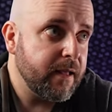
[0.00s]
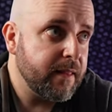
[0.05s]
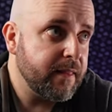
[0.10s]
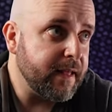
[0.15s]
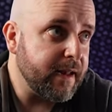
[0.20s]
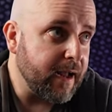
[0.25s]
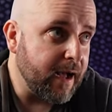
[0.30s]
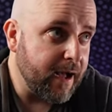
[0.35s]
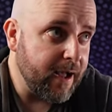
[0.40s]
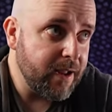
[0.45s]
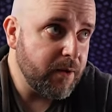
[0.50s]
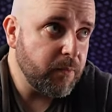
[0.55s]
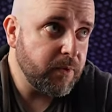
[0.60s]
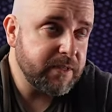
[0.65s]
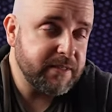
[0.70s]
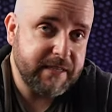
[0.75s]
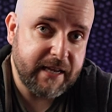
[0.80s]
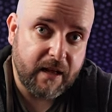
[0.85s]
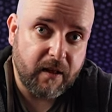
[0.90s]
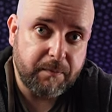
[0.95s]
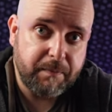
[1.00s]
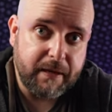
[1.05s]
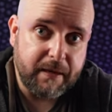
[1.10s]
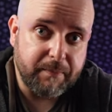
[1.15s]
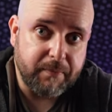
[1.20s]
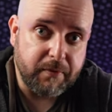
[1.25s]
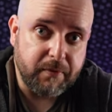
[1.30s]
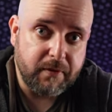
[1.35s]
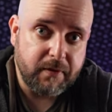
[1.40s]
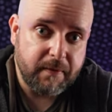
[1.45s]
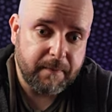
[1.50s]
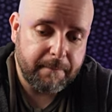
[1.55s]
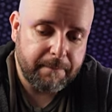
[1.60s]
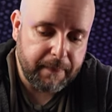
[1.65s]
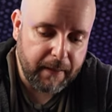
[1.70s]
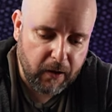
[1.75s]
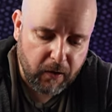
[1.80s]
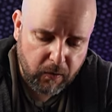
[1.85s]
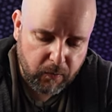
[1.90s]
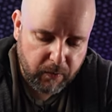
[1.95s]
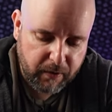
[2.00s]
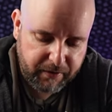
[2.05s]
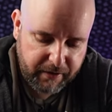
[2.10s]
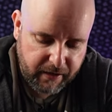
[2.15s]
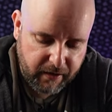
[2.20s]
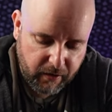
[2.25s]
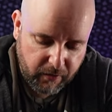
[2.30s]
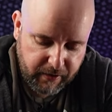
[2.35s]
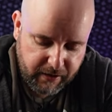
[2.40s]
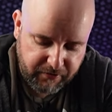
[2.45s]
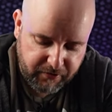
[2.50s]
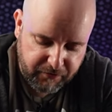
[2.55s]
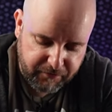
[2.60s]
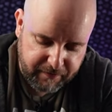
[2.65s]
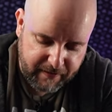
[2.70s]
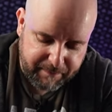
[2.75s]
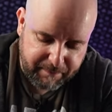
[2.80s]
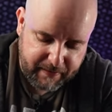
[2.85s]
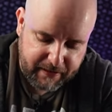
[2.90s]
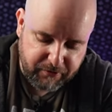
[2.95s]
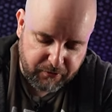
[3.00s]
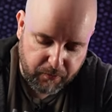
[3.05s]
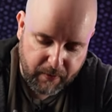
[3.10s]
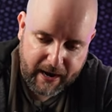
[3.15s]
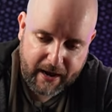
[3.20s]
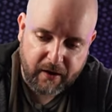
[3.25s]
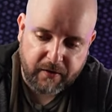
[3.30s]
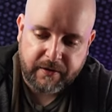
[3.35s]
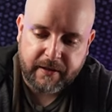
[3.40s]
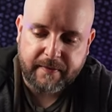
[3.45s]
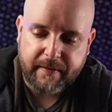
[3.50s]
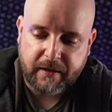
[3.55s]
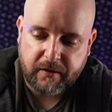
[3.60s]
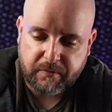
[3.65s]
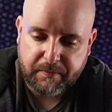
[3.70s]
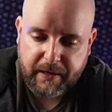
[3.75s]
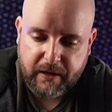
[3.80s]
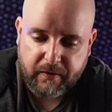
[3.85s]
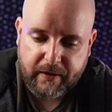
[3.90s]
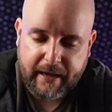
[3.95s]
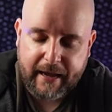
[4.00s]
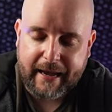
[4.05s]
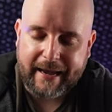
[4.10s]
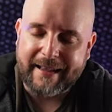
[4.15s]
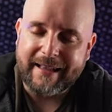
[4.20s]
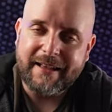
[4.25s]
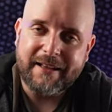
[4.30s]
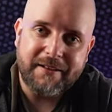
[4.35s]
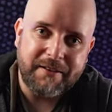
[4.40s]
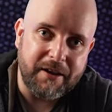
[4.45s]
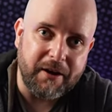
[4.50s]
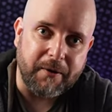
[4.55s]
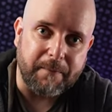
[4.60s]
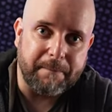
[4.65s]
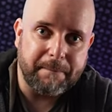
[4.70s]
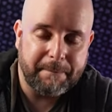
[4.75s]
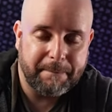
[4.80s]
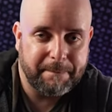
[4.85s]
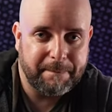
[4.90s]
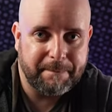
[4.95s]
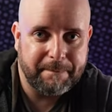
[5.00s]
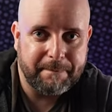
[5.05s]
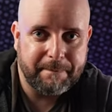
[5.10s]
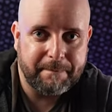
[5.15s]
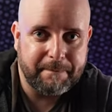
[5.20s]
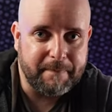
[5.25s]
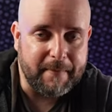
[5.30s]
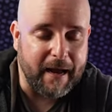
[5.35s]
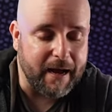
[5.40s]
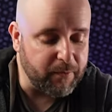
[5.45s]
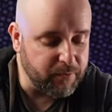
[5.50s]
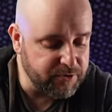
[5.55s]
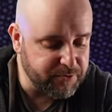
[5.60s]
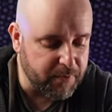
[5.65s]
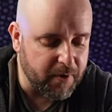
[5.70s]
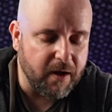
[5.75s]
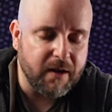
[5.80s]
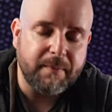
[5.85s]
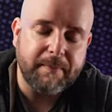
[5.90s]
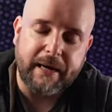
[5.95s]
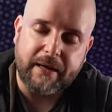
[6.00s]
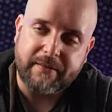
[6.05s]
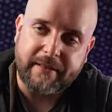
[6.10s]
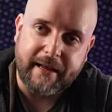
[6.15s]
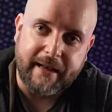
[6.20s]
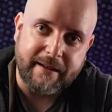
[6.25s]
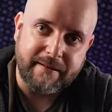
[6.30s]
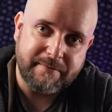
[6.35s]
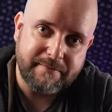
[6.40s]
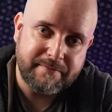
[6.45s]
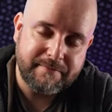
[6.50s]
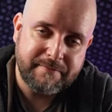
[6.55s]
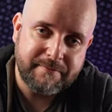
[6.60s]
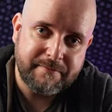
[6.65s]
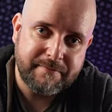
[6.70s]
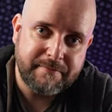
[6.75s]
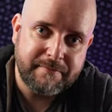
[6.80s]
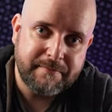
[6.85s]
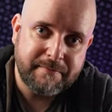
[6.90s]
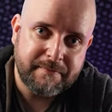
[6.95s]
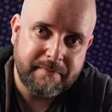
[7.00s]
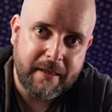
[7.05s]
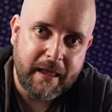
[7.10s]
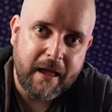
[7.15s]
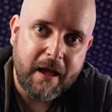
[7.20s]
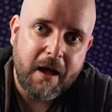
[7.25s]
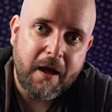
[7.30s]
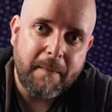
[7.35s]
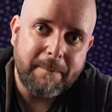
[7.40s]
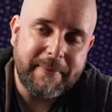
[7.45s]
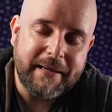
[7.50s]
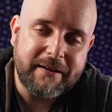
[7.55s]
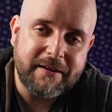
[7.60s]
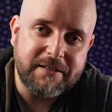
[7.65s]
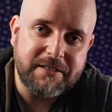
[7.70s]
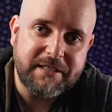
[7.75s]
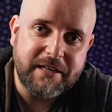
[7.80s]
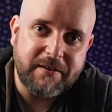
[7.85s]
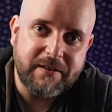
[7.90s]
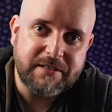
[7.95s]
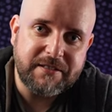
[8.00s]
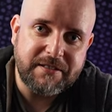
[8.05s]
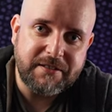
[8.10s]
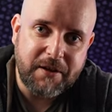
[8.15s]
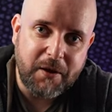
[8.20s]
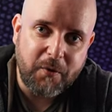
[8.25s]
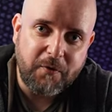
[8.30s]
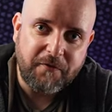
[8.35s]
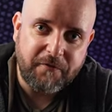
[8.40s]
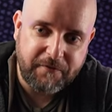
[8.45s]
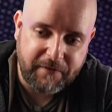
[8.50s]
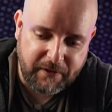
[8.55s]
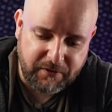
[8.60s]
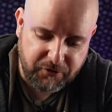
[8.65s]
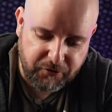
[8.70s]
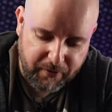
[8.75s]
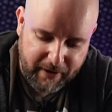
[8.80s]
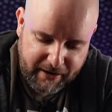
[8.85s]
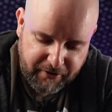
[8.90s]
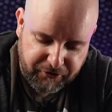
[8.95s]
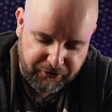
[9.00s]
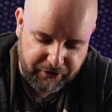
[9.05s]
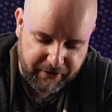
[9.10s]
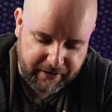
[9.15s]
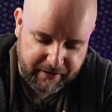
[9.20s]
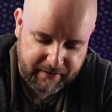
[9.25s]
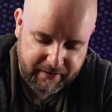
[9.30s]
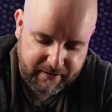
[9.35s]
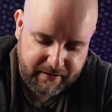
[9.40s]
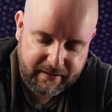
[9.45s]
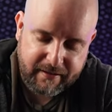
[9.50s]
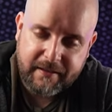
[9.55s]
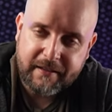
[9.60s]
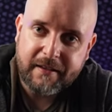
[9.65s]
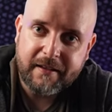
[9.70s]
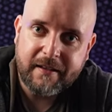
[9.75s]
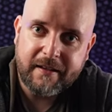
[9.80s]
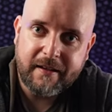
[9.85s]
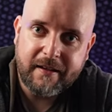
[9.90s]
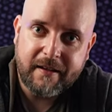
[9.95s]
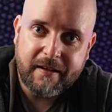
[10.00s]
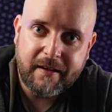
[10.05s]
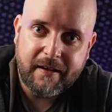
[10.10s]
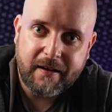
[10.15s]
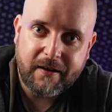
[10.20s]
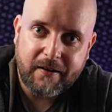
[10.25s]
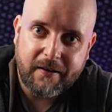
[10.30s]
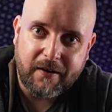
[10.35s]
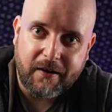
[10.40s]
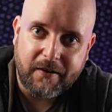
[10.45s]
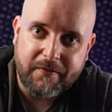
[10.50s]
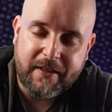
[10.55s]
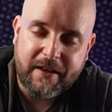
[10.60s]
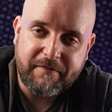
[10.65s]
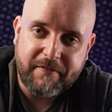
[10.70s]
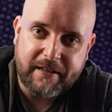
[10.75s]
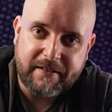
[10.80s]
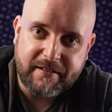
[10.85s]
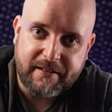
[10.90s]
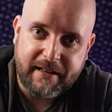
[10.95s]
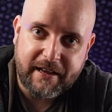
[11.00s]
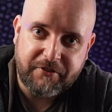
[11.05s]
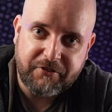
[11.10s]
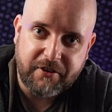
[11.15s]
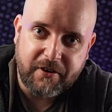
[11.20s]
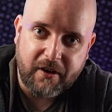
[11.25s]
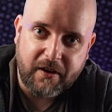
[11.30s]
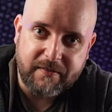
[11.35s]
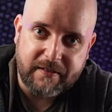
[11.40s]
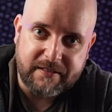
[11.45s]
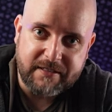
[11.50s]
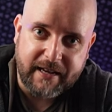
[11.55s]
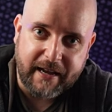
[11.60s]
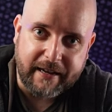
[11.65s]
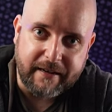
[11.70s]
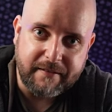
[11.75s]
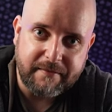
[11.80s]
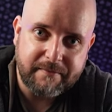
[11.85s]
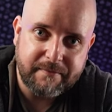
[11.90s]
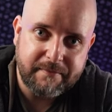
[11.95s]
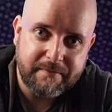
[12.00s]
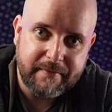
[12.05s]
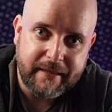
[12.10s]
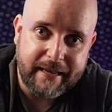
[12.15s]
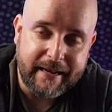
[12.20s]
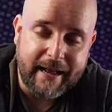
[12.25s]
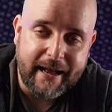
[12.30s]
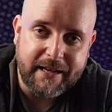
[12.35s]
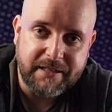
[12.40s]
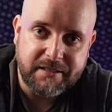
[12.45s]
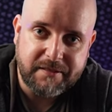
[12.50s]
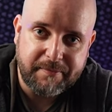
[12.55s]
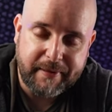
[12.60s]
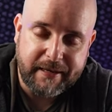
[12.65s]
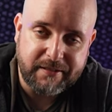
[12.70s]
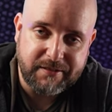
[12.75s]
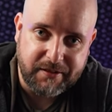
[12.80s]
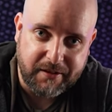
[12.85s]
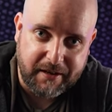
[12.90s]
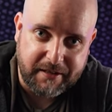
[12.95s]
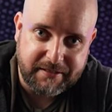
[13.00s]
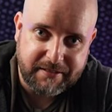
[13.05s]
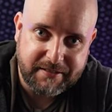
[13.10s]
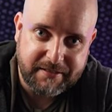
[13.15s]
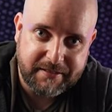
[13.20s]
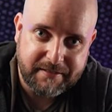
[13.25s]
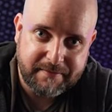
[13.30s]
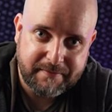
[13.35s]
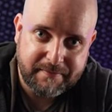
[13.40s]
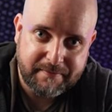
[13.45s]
that I would tell people, oh, well, you know, you just flip these around and then you'll be okay. No, I was wrong about that. Because there is no filtration on that ventilation on the side. It has to be exhaust.